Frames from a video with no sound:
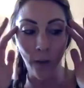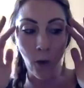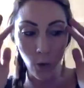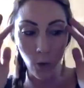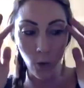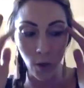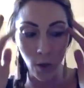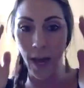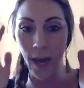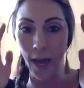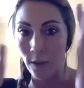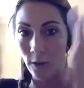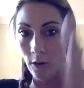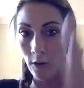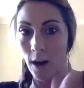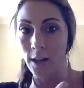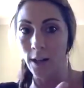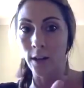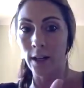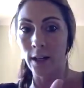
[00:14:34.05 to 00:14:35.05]
okay, at
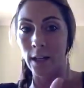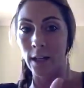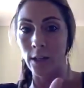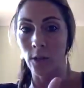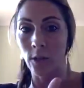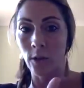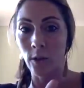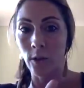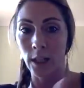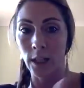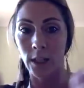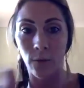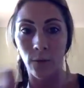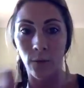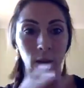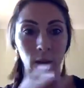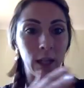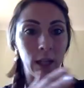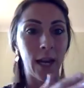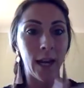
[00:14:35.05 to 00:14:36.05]
night I need to do this for
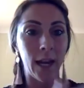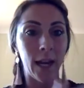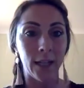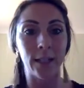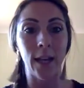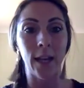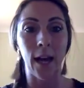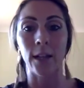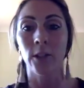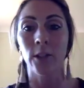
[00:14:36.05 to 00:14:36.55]
the next day.